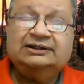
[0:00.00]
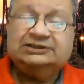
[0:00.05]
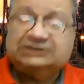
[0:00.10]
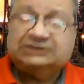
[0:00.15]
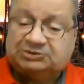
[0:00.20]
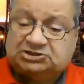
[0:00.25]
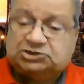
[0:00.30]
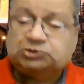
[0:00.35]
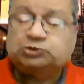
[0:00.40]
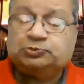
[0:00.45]

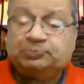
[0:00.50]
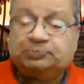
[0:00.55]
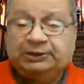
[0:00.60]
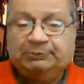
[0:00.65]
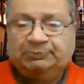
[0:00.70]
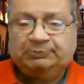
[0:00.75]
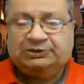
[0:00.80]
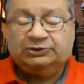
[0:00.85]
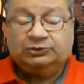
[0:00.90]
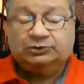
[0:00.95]
there were two
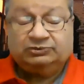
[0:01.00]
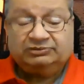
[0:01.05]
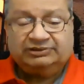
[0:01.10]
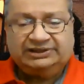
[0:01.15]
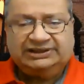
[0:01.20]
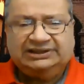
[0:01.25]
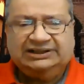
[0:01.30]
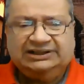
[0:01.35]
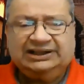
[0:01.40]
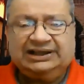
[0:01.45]
people who
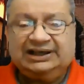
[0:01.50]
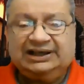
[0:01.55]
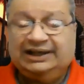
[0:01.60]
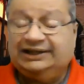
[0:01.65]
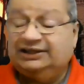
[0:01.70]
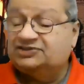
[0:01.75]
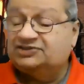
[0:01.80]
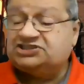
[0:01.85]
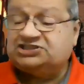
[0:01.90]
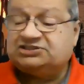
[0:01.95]
really
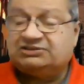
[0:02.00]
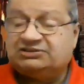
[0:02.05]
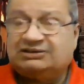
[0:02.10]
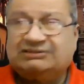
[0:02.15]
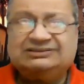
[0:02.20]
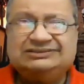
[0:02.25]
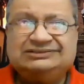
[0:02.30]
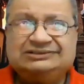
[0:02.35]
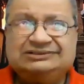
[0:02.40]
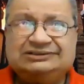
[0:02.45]
kind
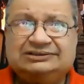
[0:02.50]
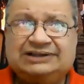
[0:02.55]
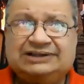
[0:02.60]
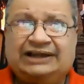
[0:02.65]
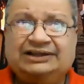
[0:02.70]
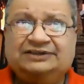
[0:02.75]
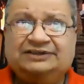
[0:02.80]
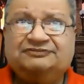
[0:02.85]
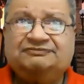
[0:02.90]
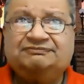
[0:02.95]

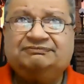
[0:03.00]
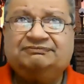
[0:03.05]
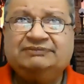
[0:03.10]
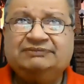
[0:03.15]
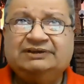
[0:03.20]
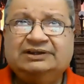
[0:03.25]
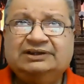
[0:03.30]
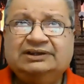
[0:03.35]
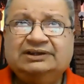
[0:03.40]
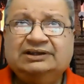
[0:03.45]
of
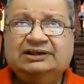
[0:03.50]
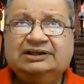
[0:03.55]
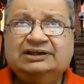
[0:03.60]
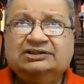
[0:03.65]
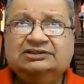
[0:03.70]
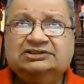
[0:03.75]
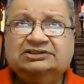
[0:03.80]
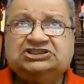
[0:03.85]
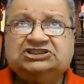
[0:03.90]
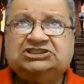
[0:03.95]

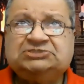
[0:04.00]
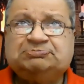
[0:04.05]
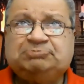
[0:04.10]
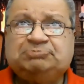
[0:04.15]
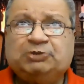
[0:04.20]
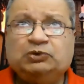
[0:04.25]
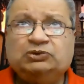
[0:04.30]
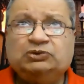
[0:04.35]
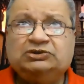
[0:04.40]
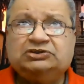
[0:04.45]

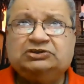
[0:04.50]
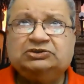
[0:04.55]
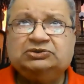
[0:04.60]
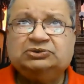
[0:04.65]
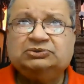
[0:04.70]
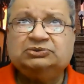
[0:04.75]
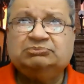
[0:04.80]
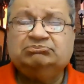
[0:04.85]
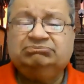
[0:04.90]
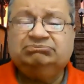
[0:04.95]
spoke
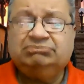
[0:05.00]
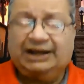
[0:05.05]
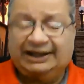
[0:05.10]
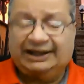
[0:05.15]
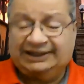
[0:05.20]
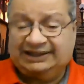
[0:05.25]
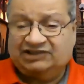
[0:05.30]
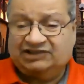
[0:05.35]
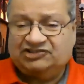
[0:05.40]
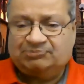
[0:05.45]
to,
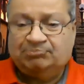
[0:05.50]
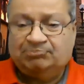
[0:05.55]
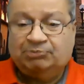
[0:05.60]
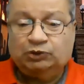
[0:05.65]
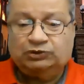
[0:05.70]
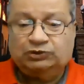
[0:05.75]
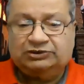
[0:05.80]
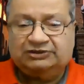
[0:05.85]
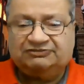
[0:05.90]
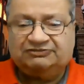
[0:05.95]
I guess,
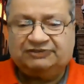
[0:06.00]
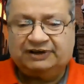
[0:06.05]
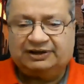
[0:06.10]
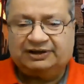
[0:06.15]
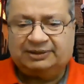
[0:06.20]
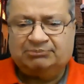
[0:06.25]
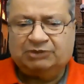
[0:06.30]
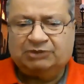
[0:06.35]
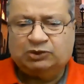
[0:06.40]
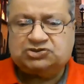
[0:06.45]
both of our
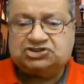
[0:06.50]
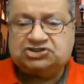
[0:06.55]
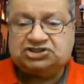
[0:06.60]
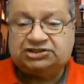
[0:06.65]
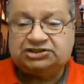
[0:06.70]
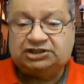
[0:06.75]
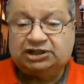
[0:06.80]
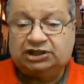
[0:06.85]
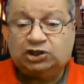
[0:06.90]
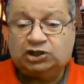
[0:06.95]

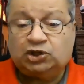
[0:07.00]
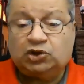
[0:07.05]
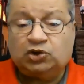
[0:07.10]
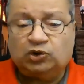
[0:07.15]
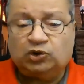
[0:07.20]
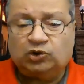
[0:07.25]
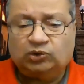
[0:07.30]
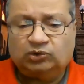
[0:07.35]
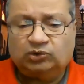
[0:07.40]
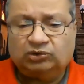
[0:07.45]
emotional
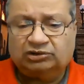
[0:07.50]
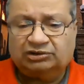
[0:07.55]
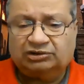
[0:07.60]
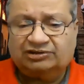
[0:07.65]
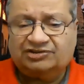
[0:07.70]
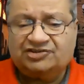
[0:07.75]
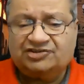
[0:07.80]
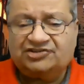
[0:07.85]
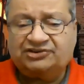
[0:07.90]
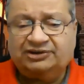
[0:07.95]
cores,
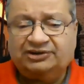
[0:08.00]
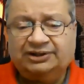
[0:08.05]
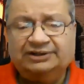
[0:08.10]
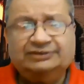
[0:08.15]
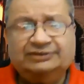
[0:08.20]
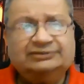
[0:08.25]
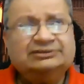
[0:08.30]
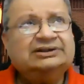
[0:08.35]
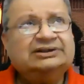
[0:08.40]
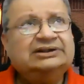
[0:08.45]

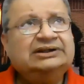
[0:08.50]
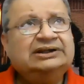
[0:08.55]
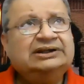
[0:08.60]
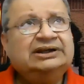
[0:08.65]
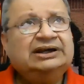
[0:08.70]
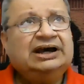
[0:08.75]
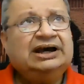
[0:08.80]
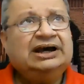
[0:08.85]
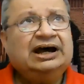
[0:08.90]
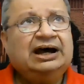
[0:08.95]

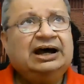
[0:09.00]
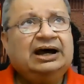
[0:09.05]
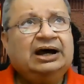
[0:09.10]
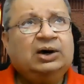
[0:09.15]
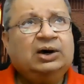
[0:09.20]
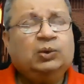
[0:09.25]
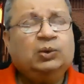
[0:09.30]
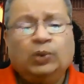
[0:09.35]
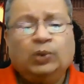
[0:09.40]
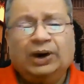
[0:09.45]

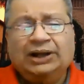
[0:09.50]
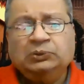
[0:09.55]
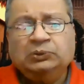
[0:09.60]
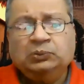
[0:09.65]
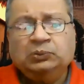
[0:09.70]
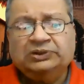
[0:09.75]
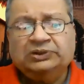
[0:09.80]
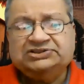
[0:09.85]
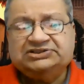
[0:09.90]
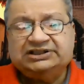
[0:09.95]

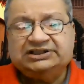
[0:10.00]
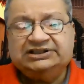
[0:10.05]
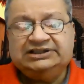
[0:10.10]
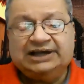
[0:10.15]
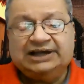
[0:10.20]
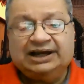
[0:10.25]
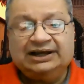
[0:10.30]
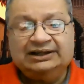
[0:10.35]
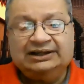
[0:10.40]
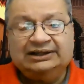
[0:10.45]
One was a
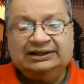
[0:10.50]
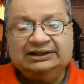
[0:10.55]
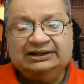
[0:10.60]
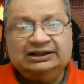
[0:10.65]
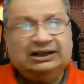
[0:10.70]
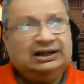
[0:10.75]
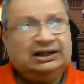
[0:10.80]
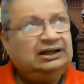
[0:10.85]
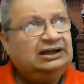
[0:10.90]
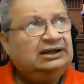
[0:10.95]

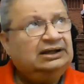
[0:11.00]
young